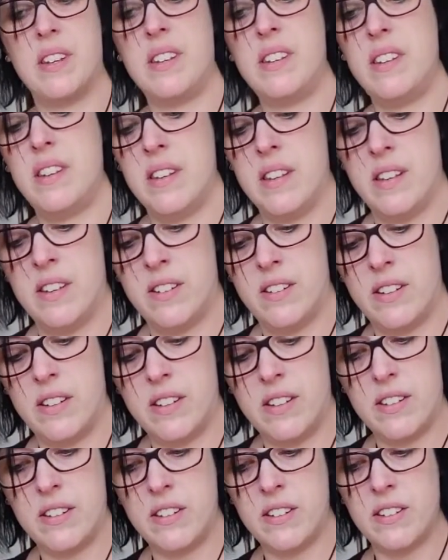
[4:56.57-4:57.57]
Okay. So
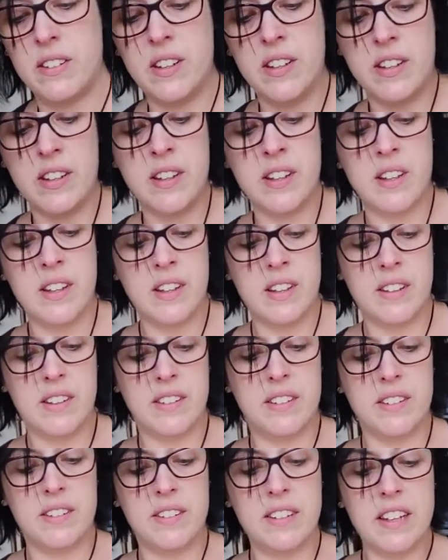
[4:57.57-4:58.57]
this
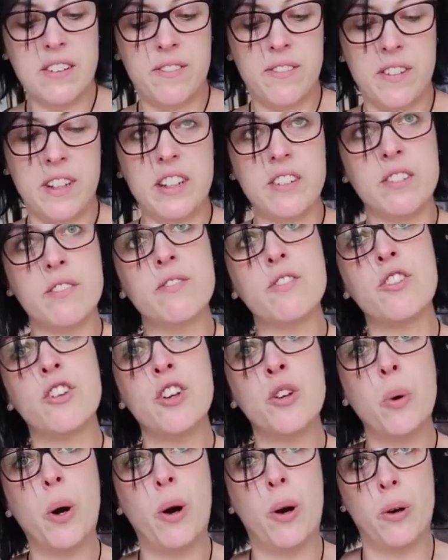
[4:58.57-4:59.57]
is definitely sort of
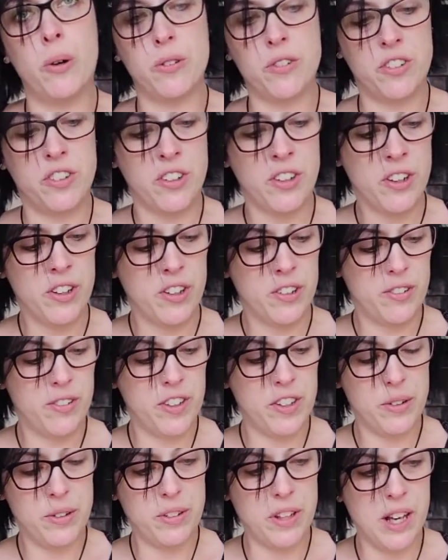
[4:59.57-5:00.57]
too hot
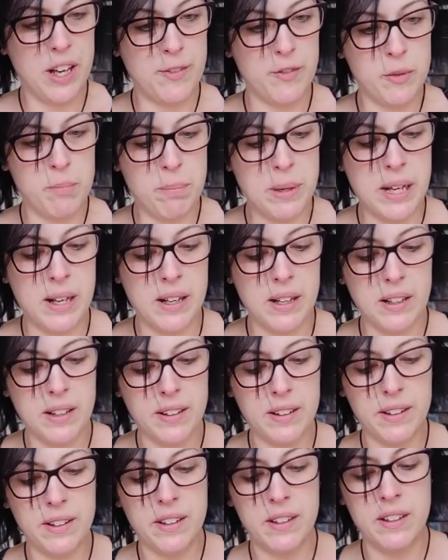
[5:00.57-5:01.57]
for you to have a
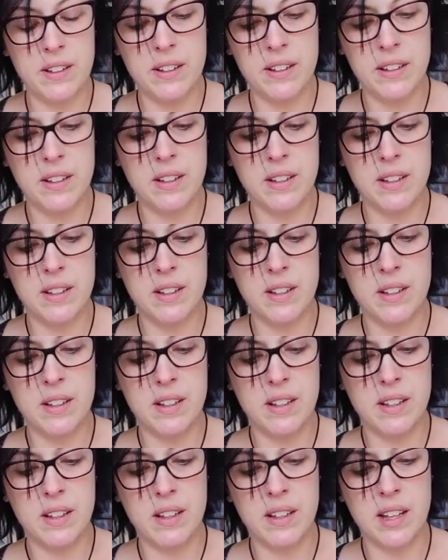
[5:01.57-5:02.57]
bath,
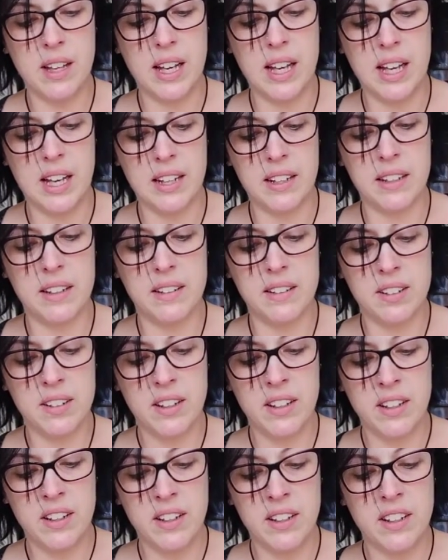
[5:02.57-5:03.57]

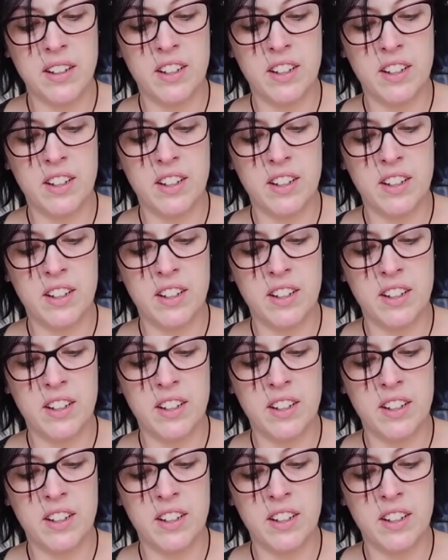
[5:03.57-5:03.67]
and